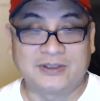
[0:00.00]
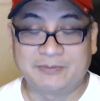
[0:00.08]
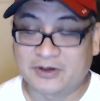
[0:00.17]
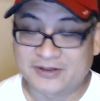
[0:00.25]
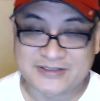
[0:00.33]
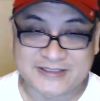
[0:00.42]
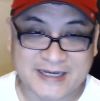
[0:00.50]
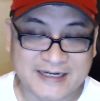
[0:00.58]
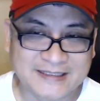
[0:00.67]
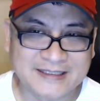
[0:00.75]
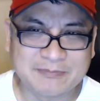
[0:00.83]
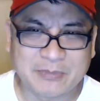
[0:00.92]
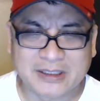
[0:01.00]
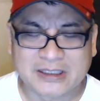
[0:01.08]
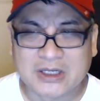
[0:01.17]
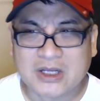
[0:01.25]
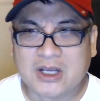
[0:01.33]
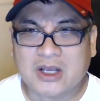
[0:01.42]
I'm not gonna say anything, but
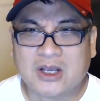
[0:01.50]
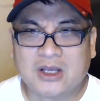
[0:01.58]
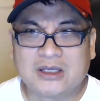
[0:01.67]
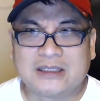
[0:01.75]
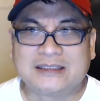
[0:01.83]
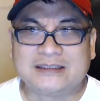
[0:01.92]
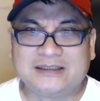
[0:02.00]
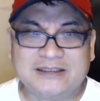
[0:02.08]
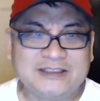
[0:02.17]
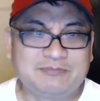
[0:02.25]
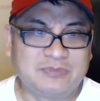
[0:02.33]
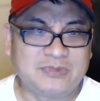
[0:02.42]
this,